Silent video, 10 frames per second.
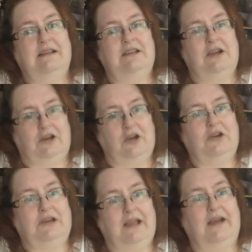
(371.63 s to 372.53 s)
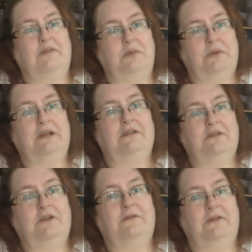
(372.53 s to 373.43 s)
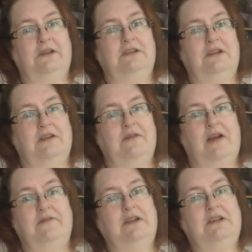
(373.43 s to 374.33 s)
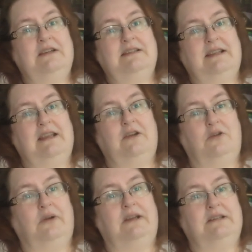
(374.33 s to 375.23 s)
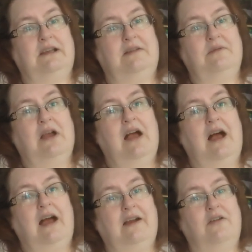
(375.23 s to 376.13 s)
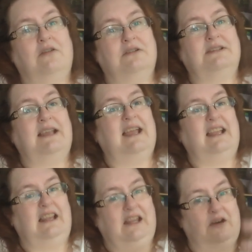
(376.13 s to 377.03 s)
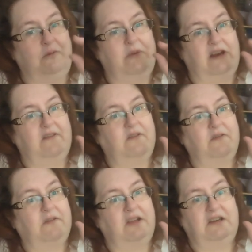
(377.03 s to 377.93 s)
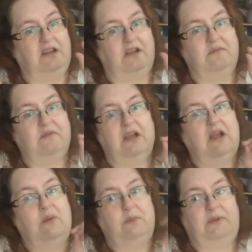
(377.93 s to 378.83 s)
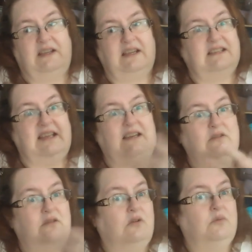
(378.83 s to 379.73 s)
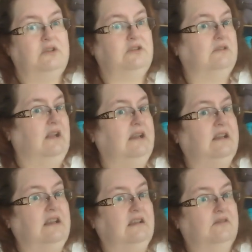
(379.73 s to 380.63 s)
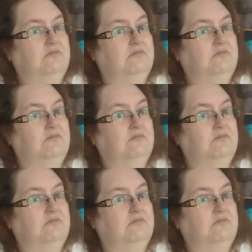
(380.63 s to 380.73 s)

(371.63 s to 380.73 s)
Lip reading: you're going to have a bit of a fun time. I'm not going to say a great time. I'm going to say a little bit of a fun time, because I don't know what you like yet.